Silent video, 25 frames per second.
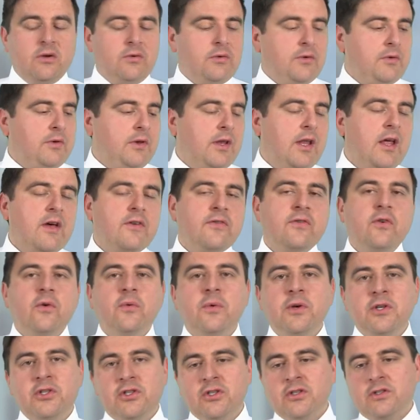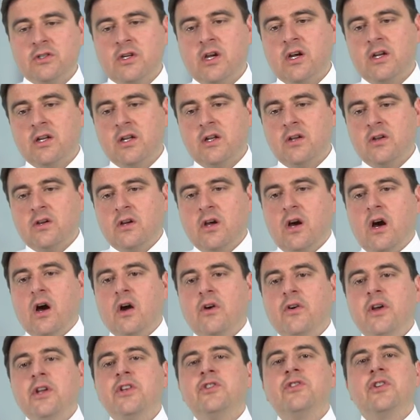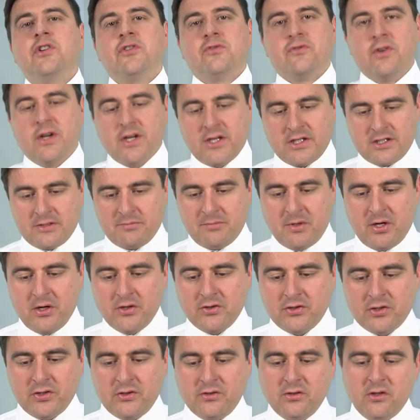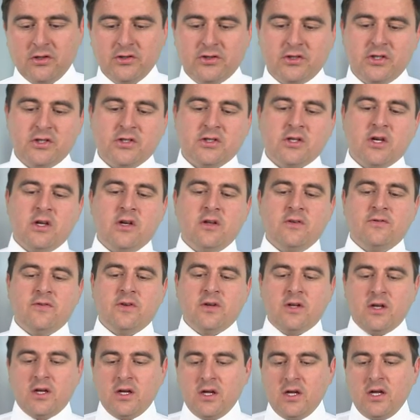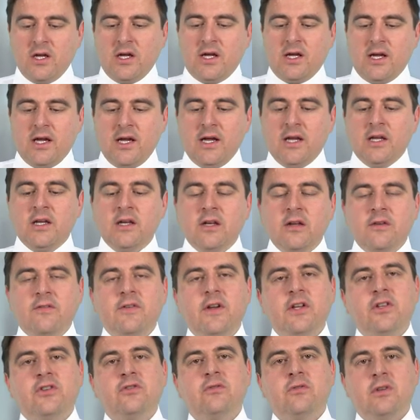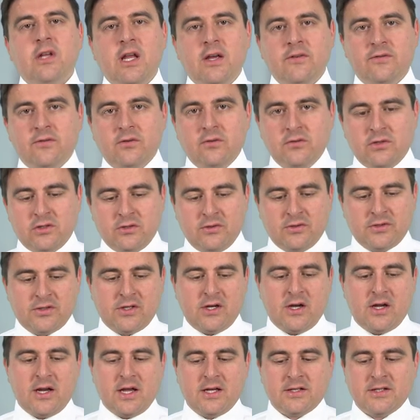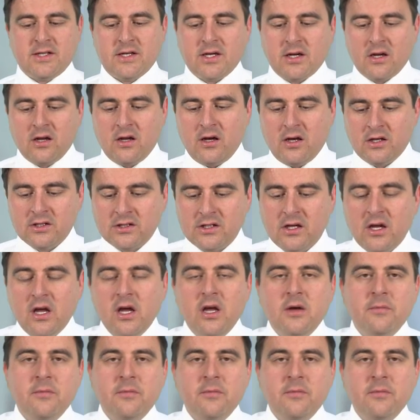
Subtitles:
and therefore we should kind of look at our interest rate exposure not just kind of on a individual level to a certain asset class,